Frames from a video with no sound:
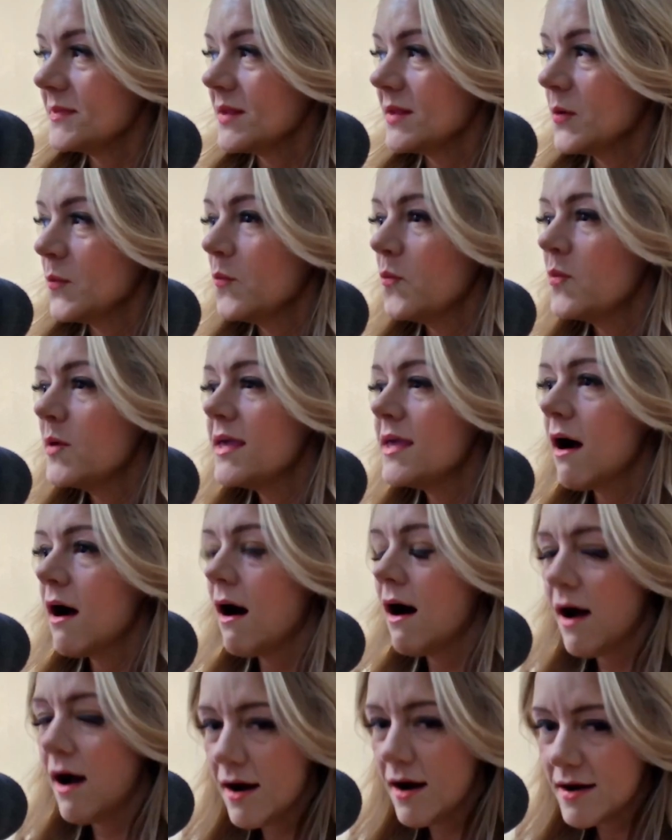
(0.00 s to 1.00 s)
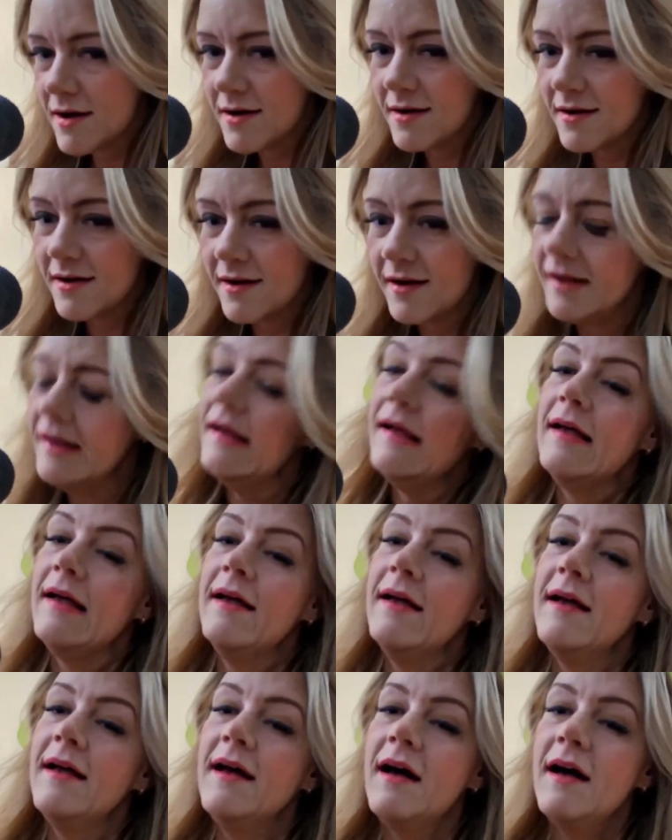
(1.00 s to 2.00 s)
We are.
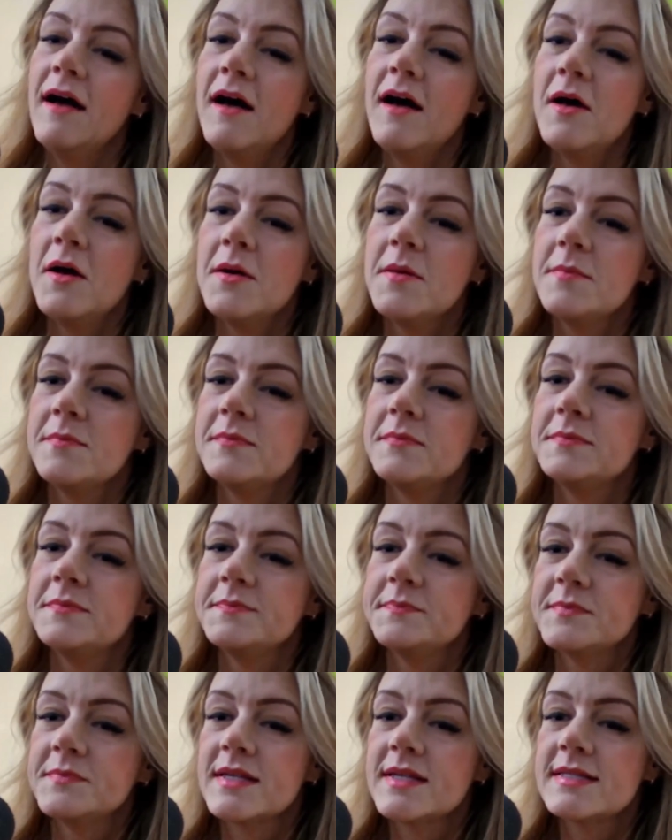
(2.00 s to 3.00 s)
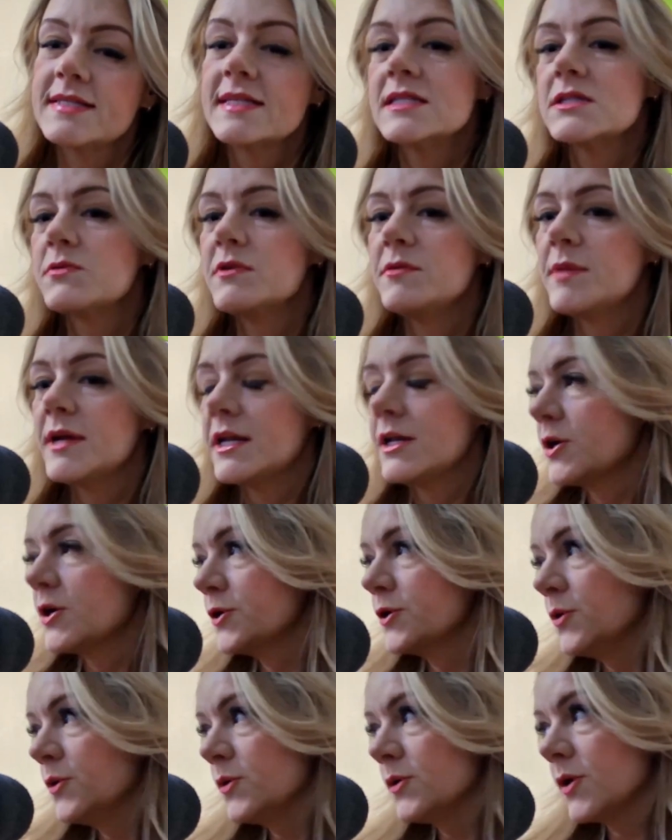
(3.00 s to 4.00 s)
Since we've been in our
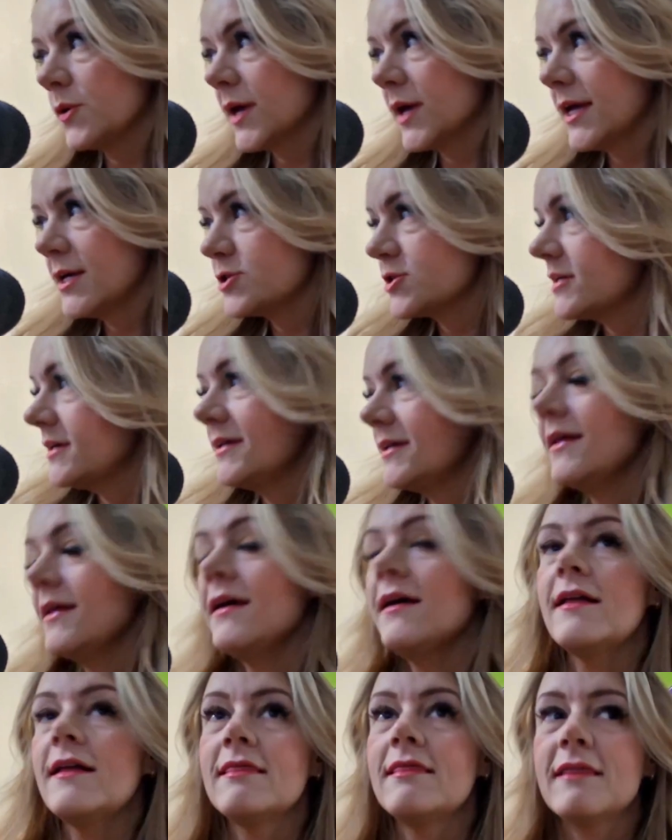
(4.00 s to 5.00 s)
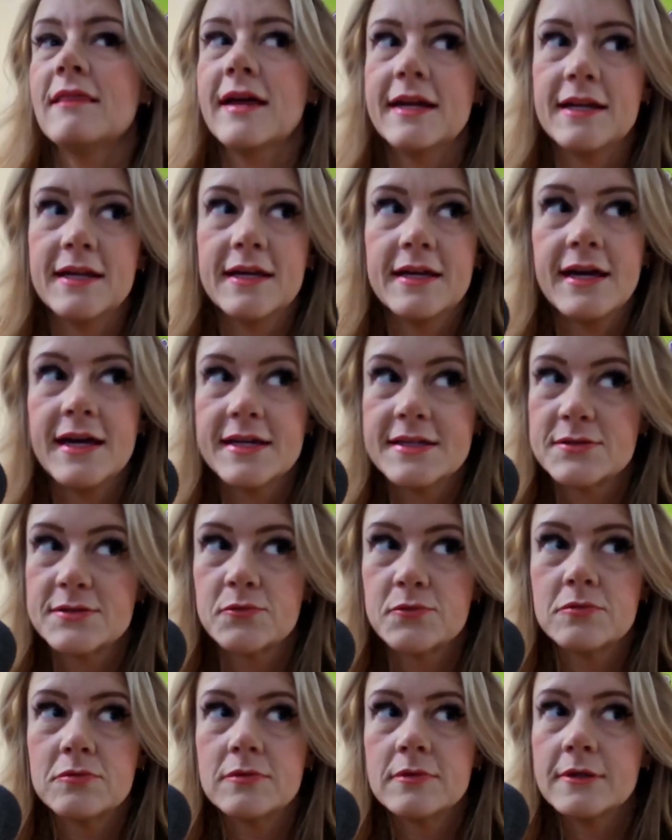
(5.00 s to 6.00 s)
new location, lighting has
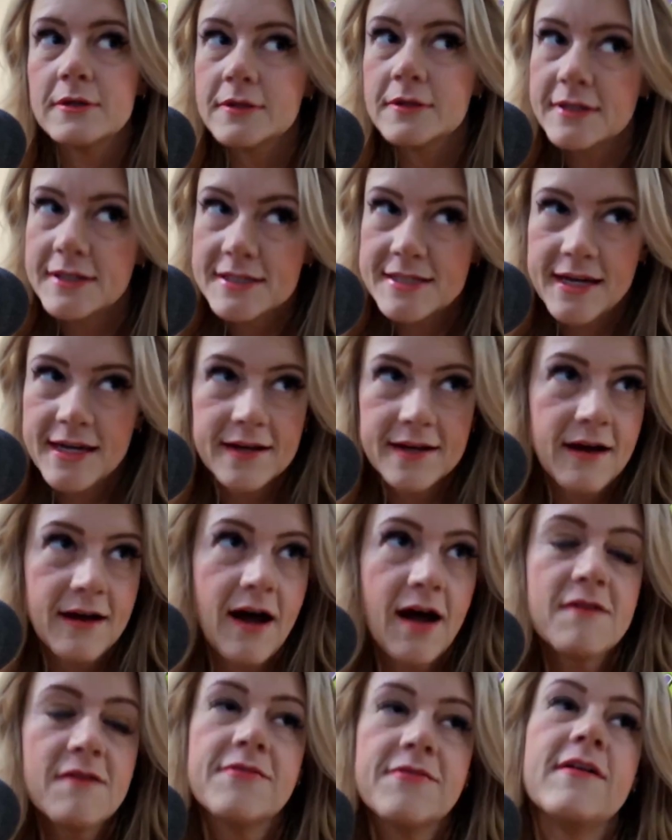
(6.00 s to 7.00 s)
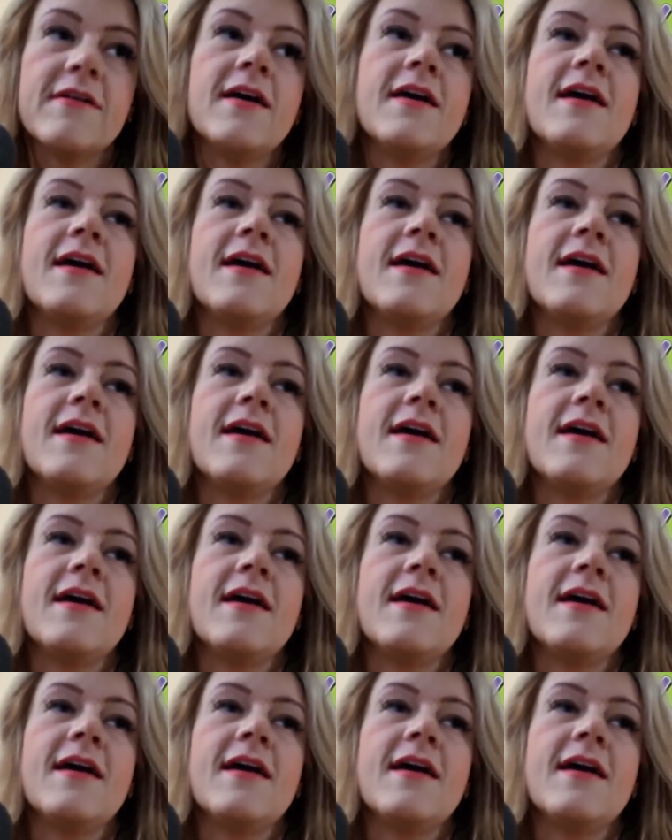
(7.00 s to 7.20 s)
really taken off.